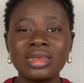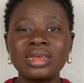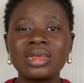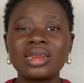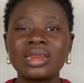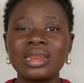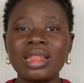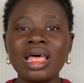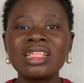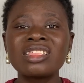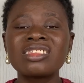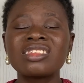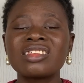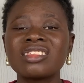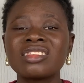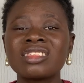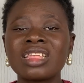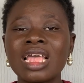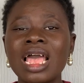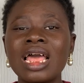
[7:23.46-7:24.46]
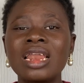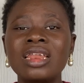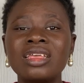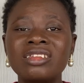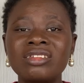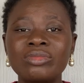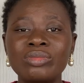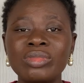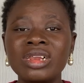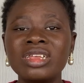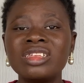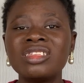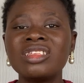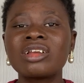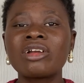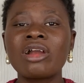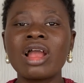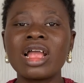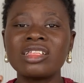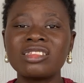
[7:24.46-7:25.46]
That is the eligibility
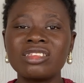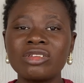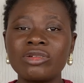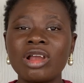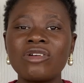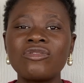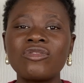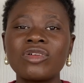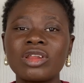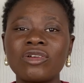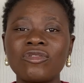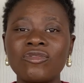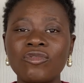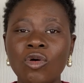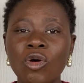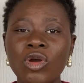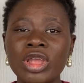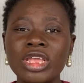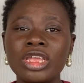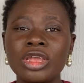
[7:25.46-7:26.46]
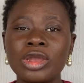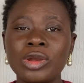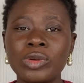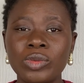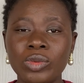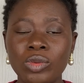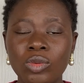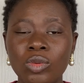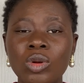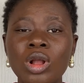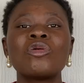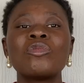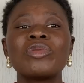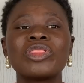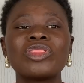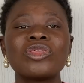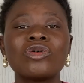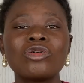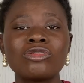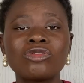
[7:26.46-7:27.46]
criteria for the 4-year rule.
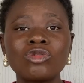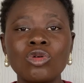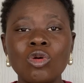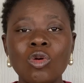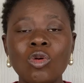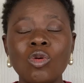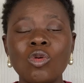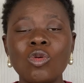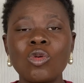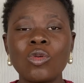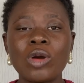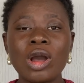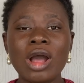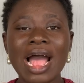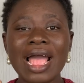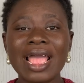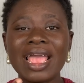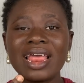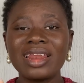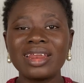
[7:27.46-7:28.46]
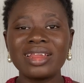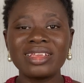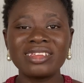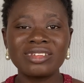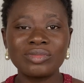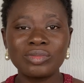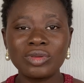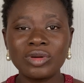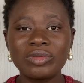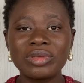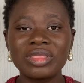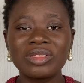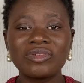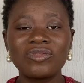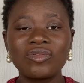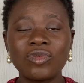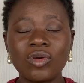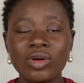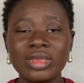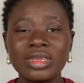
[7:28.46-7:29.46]
With those who are eligible with the
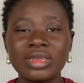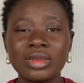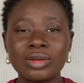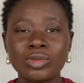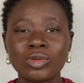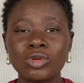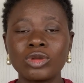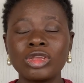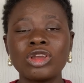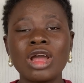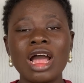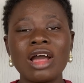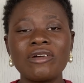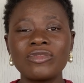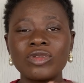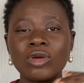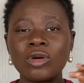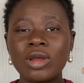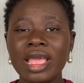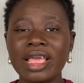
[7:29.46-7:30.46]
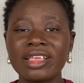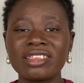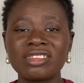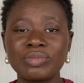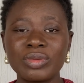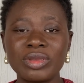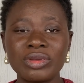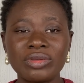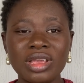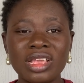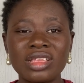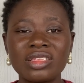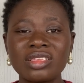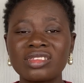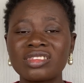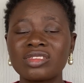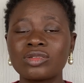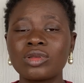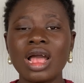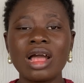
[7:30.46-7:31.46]
4-year rule, you have your
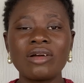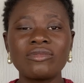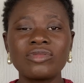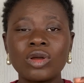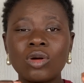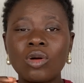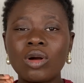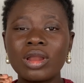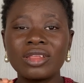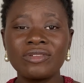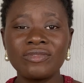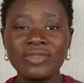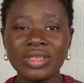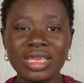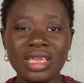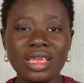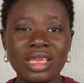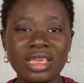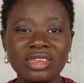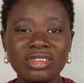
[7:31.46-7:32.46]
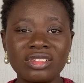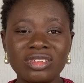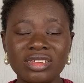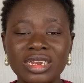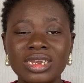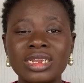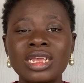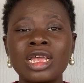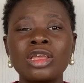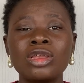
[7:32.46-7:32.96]
experience, you have your qualification